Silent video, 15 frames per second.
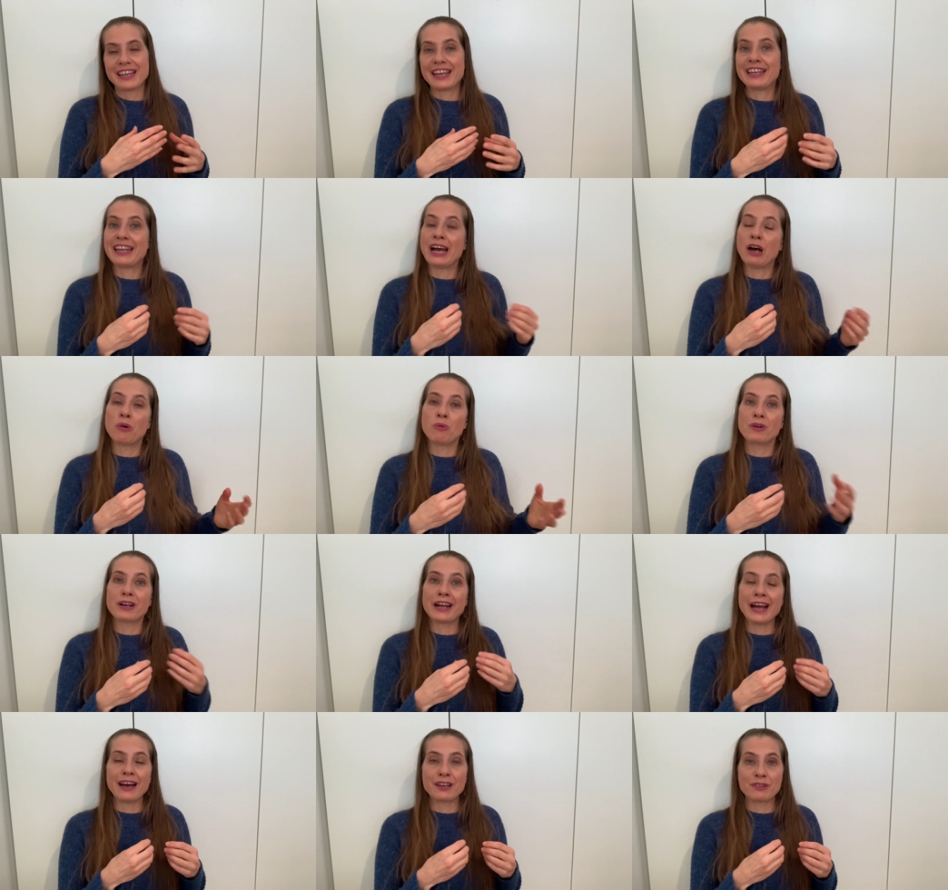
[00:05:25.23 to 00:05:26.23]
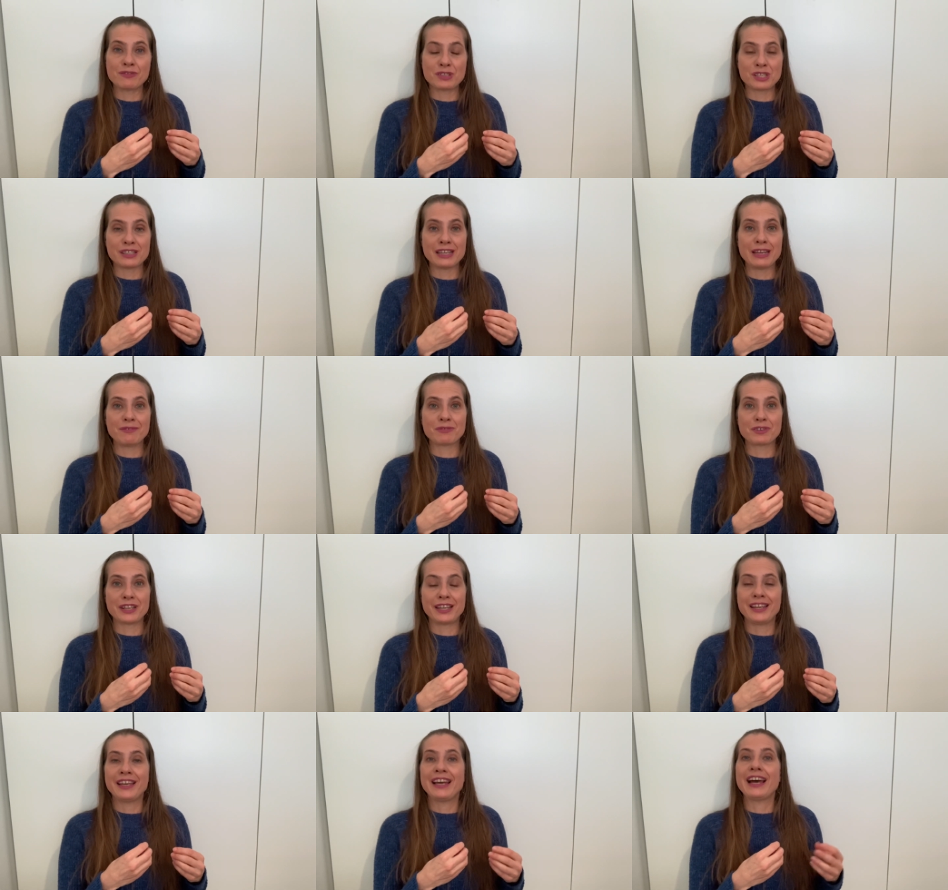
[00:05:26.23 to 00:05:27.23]
and how we're out of
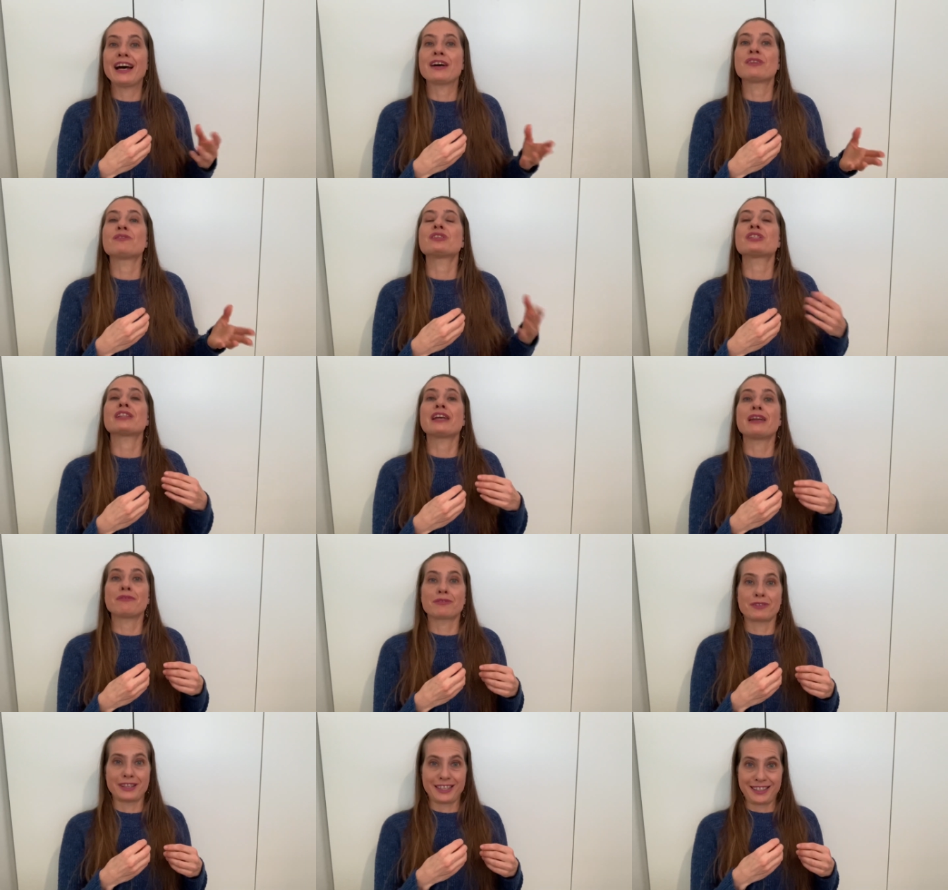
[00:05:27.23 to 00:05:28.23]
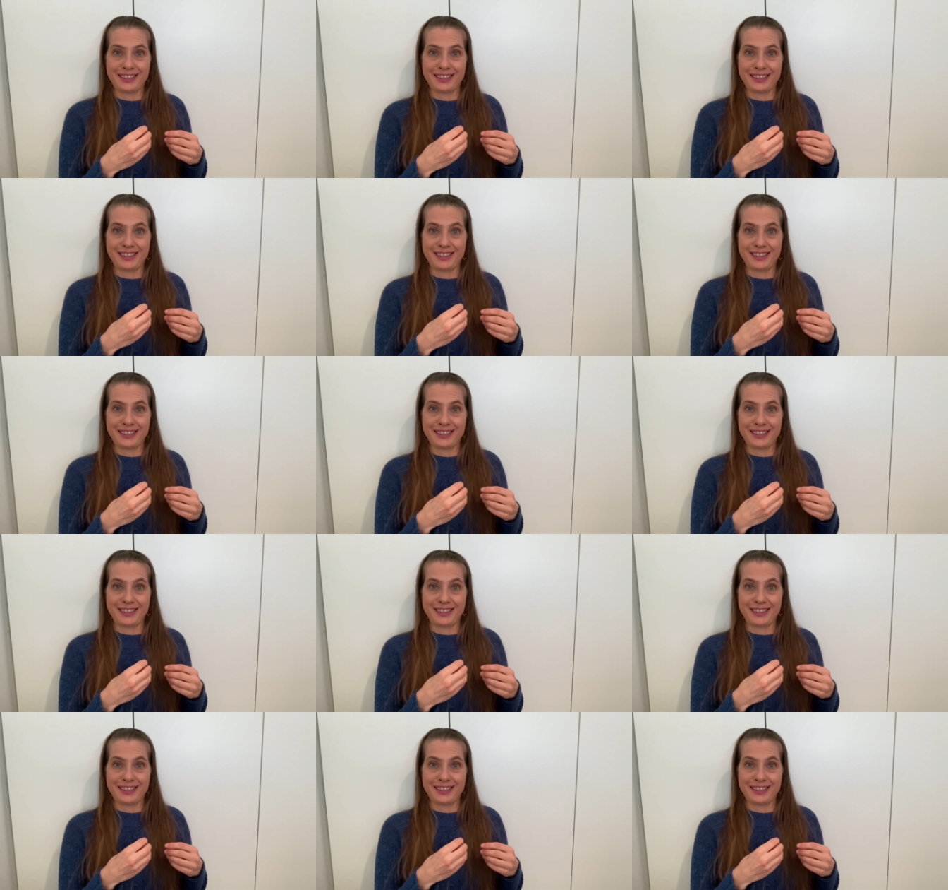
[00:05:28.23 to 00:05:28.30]
slavery, out of slavery,